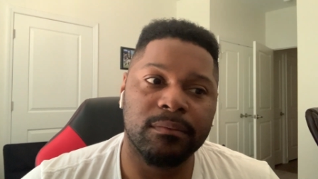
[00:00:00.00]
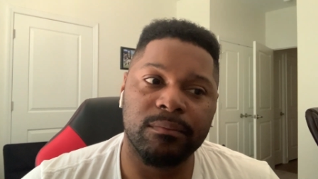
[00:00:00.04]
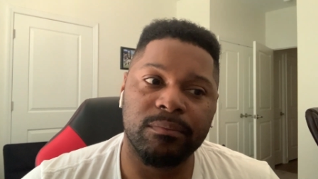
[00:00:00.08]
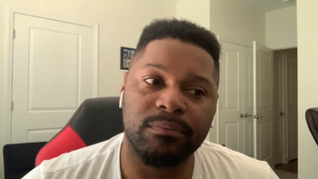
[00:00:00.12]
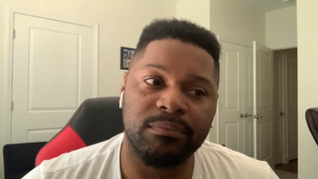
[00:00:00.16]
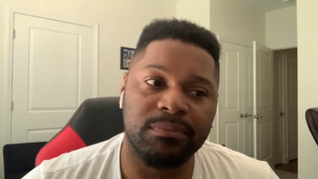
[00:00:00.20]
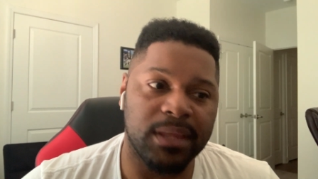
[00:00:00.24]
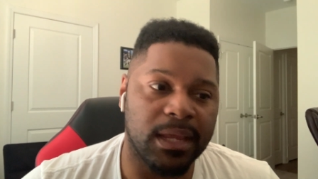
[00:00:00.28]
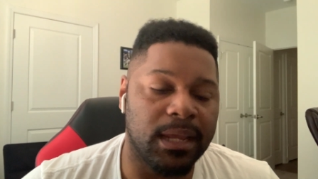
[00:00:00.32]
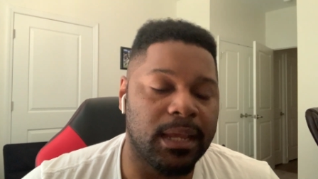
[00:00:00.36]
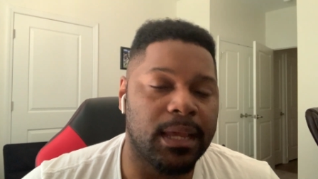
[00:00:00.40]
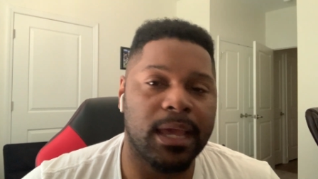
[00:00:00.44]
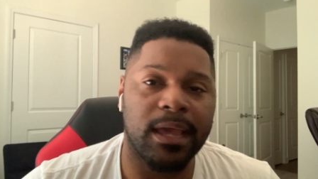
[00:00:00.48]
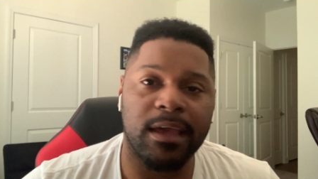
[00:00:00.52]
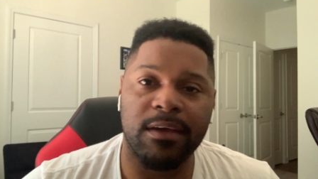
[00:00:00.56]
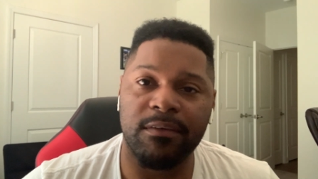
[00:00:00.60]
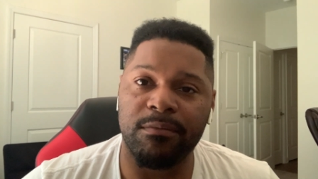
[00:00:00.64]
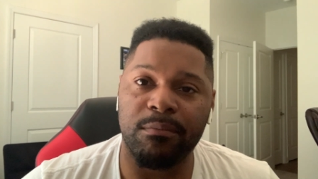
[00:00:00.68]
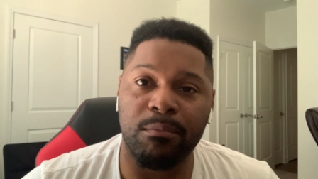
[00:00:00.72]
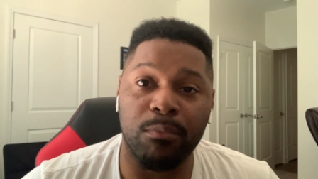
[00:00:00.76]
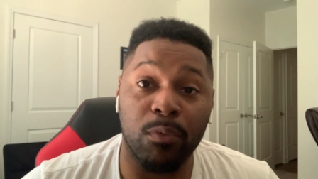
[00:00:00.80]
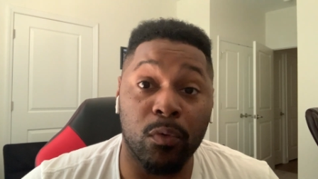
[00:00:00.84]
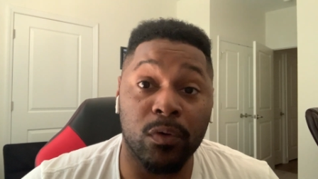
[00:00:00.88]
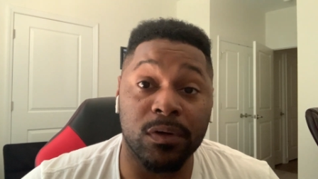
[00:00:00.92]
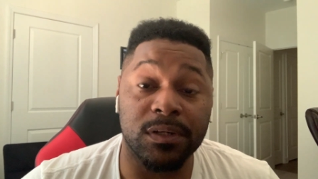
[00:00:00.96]
they
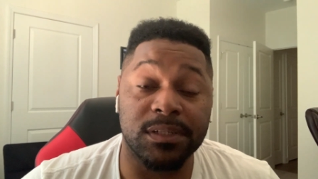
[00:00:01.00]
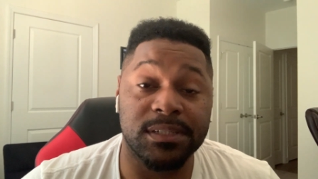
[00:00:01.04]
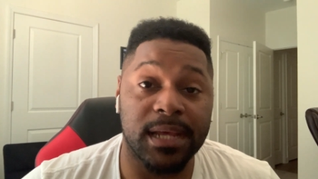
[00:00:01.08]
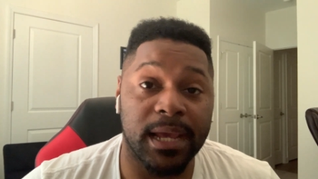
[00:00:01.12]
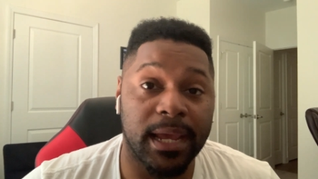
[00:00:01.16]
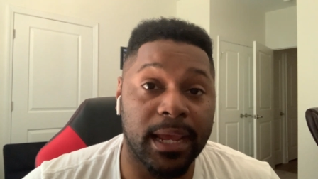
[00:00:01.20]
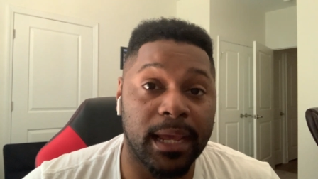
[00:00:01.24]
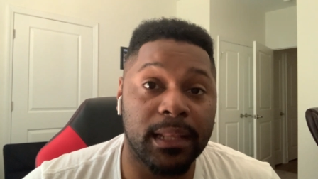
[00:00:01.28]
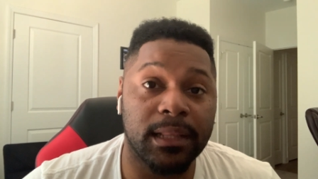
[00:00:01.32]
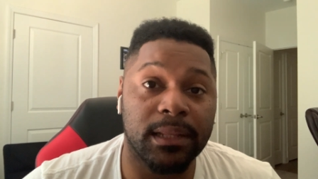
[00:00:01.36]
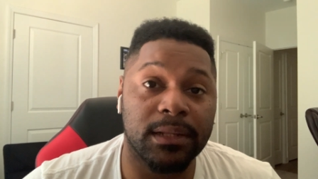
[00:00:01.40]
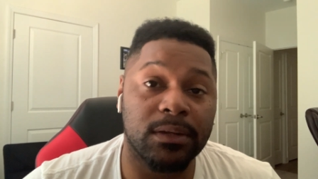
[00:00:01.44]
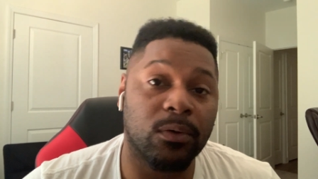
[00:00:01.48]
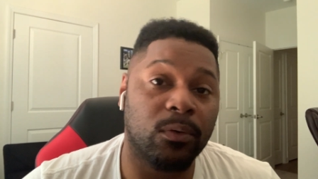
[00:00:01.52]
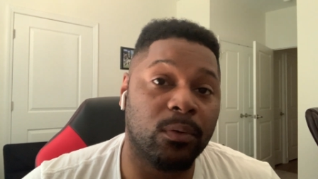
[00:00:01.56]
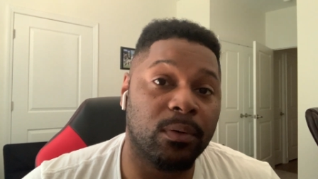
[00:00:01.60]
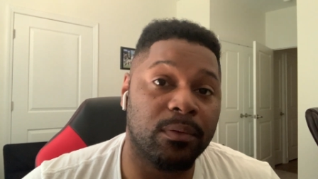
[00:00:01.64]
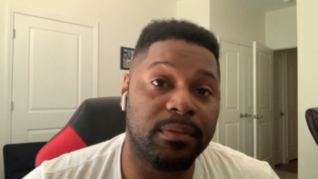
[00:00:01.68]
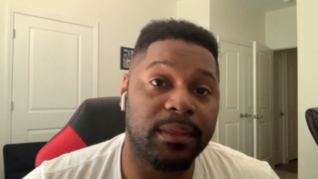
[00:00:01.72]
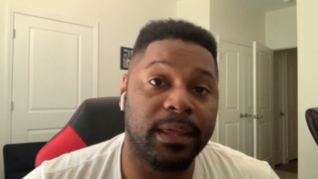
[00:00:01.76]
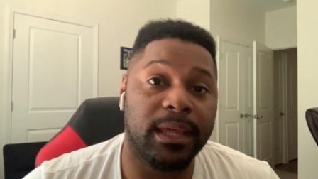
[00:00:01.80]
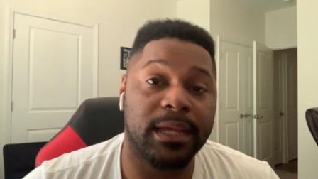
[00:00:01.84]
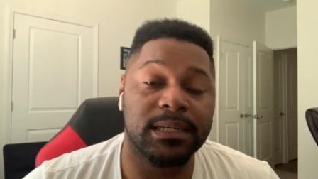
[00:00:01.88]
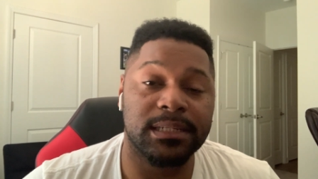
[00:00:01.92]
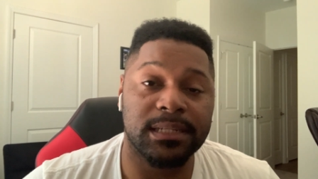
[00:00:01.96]
have more talent
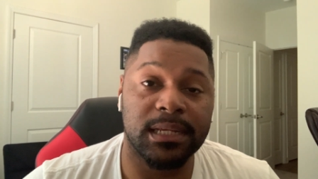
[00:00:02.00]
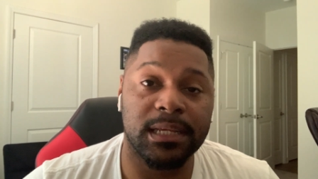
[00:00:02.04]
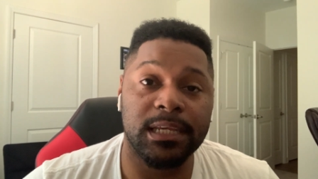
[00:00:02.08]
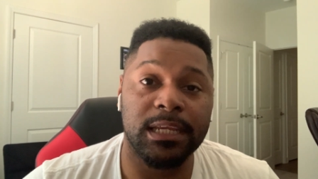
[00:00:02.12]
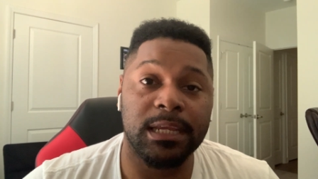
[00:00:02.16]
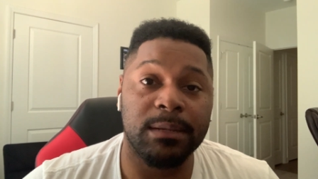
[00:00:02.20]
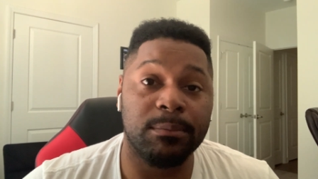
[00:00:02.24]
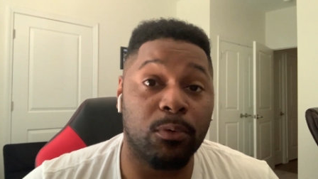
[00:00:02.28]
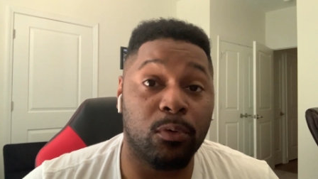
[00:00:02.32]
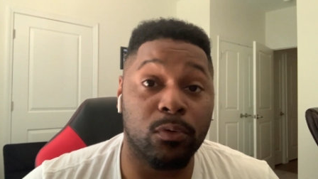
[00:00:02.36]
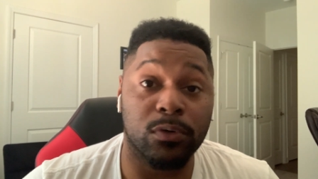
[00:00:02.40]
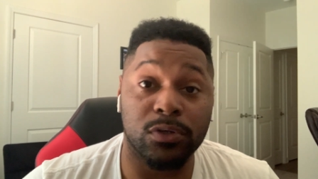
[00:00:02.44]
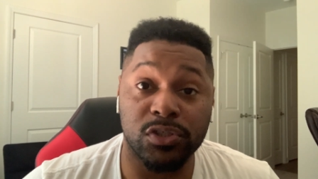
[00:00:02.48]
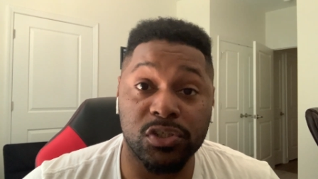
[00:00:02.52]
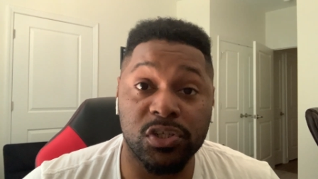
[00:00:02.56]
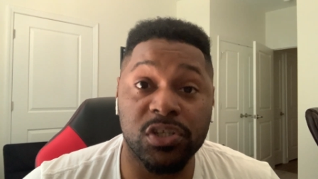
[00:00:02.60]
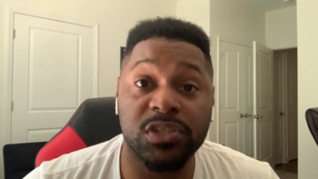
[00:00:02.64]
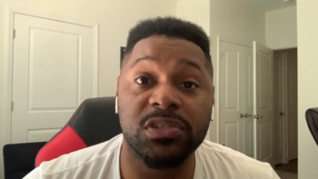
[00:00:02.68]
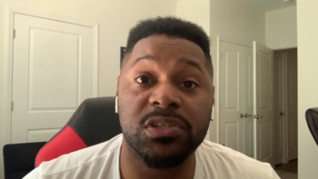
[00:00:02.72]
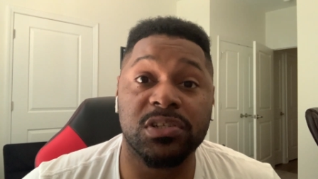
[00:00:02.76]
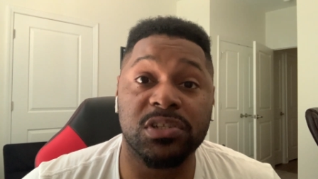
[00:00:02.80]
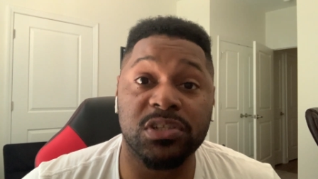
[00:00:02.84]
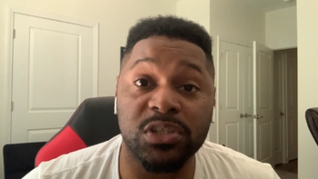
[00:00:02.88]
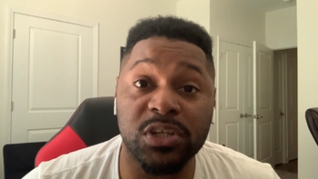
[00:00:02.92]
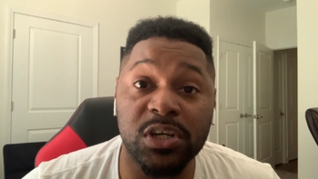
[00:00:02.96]
on that team or
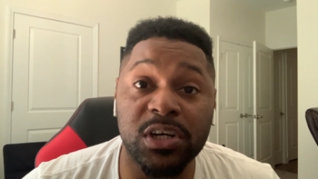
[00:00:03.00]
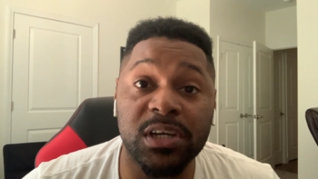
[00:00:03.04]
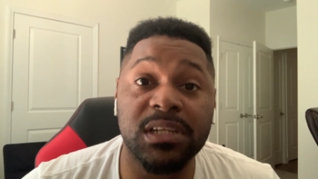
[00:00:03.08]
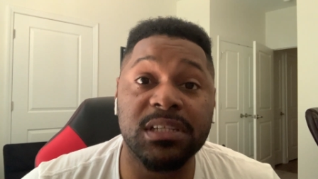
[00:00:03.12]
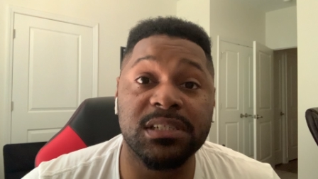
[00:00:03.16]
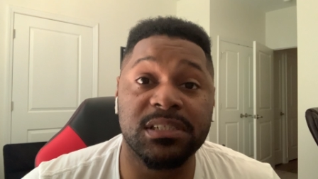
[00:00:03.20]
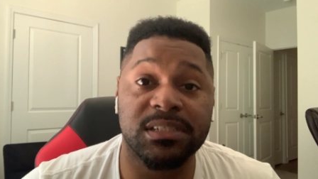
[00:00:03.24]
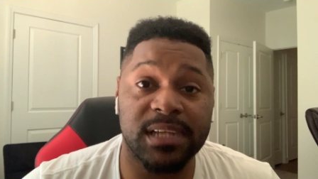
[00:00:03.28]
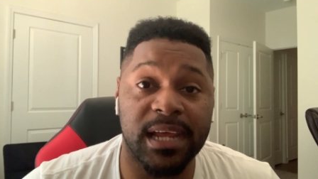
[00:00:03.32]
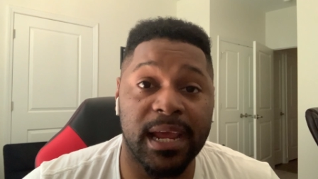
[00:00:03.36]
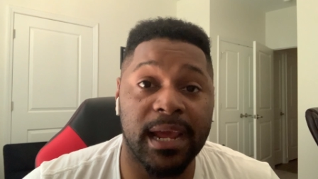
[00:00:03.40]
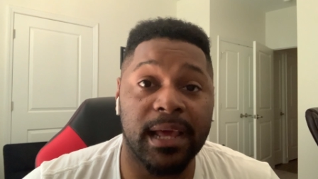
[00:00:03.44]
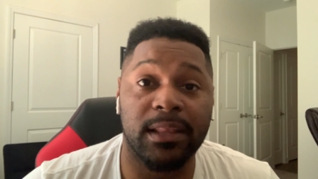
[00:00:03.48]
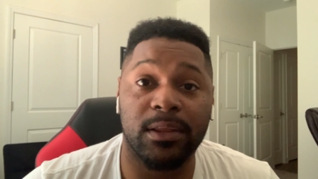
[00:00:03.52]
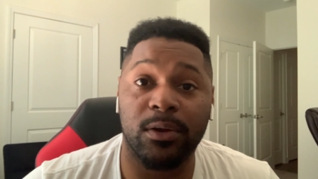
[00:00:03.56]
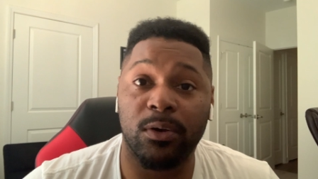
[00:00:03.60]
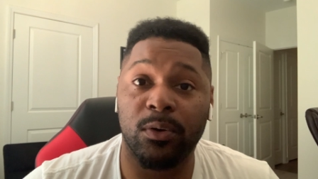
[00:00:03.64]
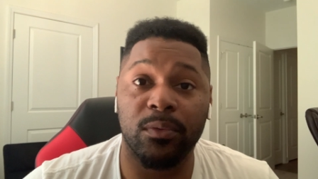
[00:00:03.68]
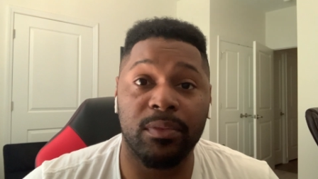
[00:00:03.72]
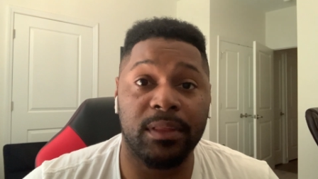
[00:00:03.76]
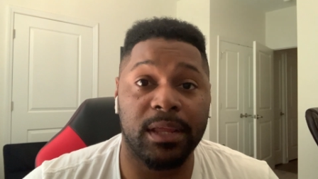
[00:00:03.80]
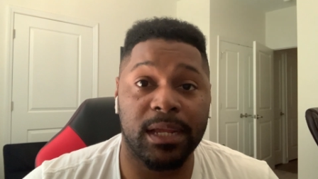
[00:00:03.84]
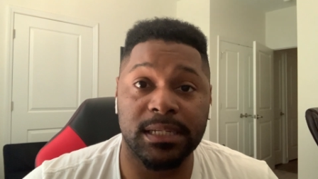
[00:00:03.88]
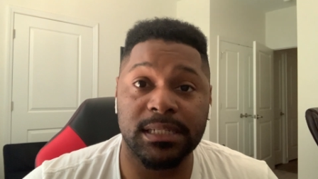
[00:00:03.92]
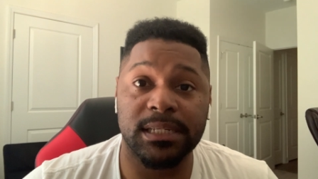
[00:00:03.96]
just as good as talent
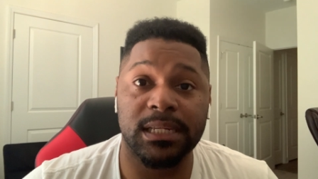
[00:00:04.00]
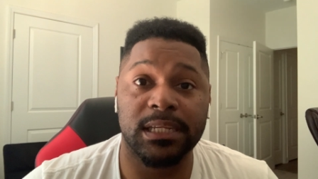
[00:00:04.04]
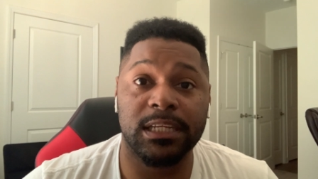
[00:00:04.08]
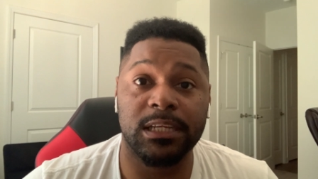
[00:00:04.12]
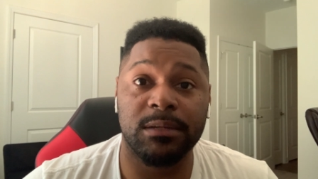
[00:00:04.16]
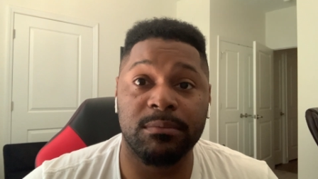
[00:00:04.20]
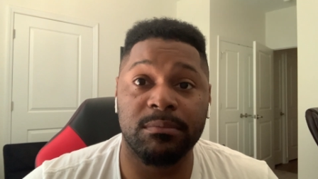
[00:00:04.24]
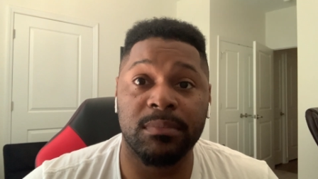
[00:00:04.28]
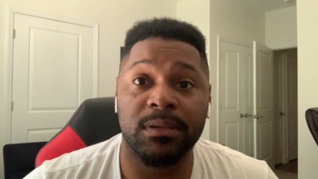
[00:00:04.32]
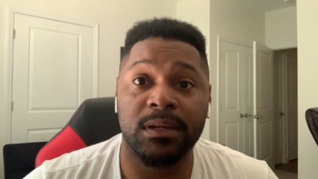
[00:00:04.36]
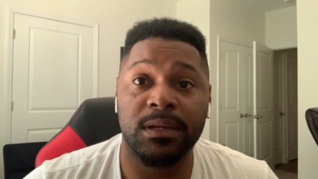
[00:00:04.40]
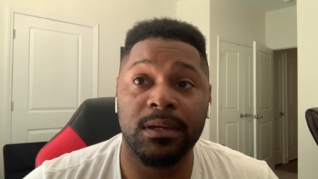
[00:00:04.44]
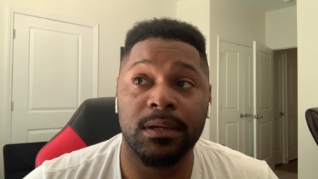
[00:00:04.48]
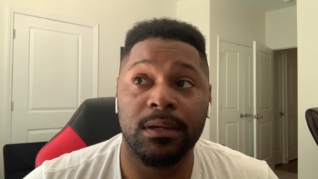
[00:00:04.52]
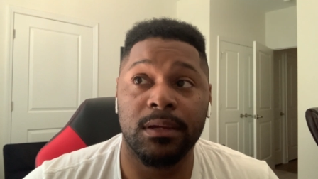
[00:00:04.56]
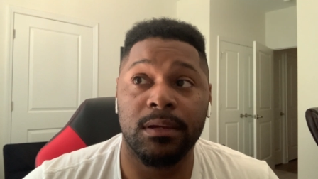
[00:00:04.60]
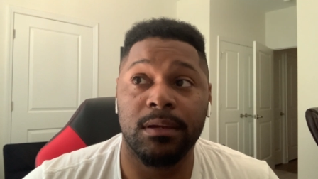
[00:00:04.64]
on that team